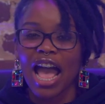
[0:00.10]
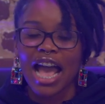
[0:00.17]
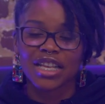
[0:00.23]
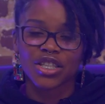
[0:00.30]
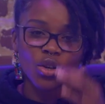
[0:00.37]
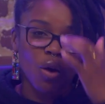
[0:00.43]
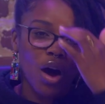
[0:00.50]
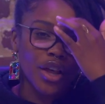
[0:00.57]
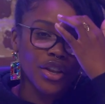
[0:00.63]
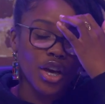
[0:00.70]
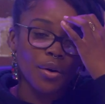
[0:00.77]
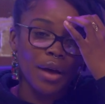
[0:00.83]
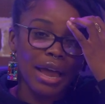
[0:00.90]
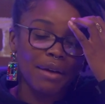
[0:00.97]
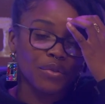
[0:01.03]
as you all
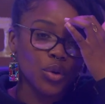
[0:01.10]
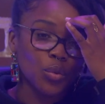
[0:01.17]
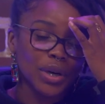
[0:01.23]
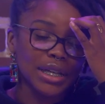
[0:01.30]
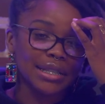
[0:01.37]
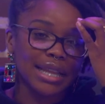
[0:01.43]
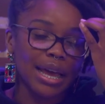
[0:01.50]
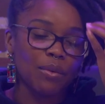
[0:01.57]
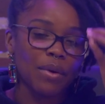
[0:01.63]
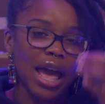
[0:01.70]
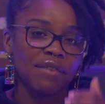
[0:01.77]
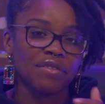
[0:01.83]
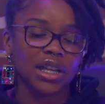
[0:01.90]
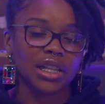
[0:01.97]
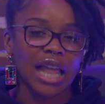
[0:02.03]
know, every Wednesday we
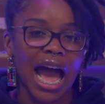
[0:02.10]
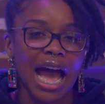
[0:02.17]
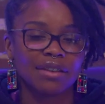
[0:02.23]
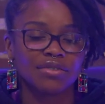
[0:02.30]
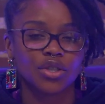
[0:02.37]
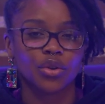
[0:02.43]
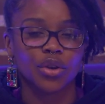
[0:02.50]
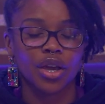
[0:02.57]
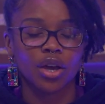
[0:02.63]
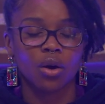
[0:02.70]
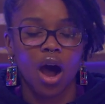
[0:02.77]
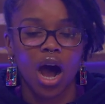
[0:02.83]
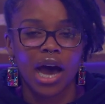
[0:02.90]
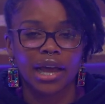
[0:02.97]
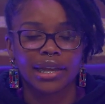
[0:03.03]
have a live studio
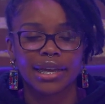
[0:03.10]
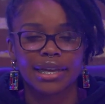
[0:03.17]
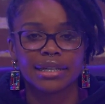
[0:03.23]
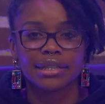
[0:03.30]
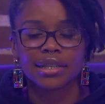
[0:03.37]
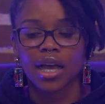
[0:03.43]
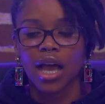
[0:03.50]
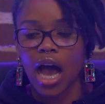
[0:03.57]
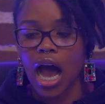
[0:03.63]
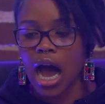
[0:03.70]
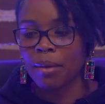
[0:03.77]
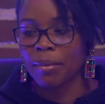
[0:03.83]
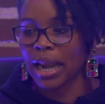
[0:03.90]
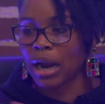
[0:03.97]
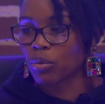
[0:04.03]
audience.
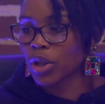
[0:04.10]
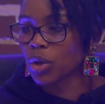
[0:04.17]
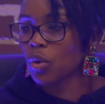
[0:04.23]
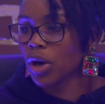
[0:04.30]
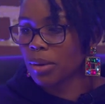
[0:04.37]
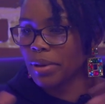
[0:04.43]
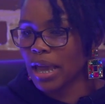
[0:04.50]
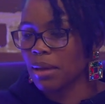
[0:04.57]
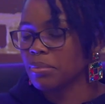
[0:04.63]
And I really want to be